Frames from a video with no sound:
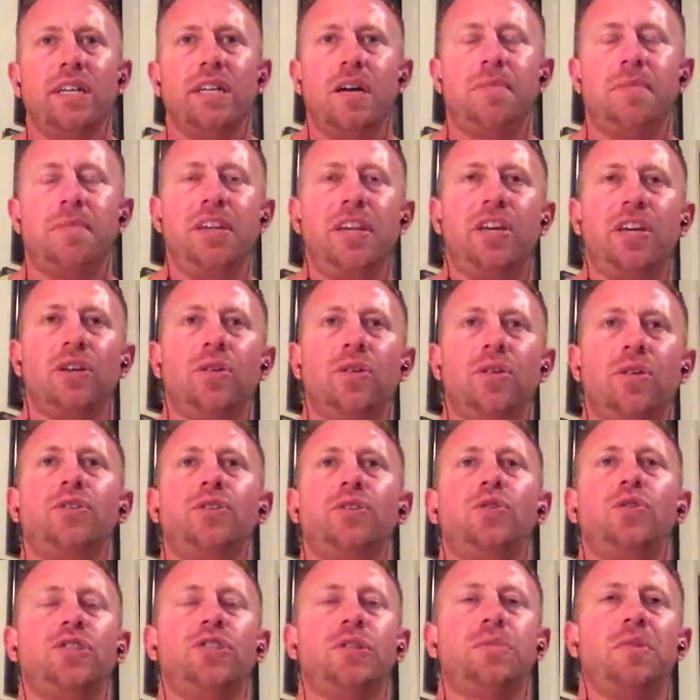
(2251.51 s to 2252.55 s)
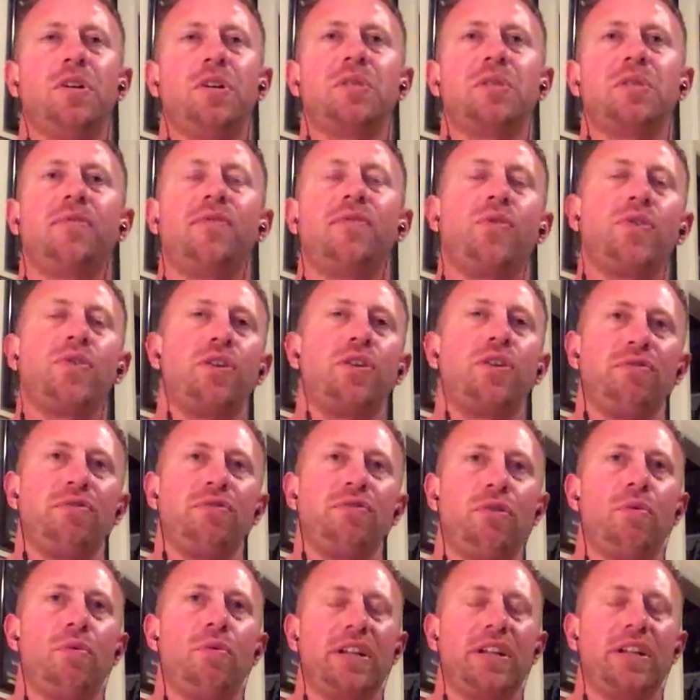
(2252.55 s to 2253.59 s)
I mean, you can only do so much before your
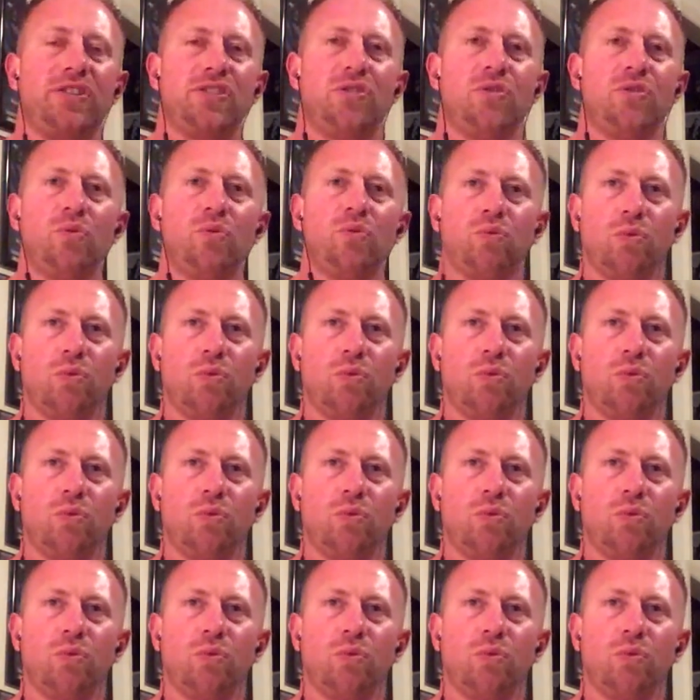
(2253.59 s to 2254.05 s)
throat gets so